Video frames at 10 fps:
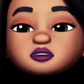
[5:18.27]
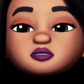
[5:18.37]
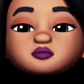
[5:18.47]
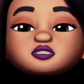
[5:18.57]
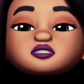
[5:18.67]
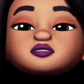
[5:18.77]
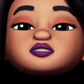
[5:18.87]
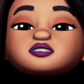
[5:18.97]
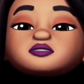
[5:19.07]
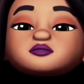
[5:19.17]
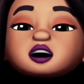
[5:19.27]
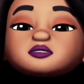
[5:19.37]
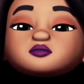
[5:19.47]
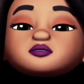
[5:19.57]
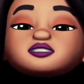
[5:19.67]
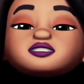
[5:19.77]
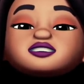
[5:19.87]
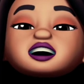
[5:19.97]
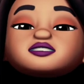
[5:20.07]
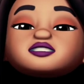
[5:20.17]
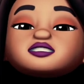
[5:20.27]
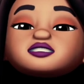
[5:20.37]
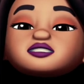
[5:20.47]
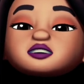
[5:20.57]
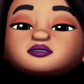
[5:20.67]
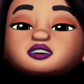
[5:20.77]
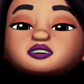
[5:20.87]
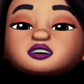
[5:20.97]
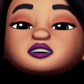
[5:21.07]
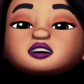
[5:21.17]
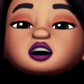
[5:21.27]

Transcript: But the tortoise's back was never the same again.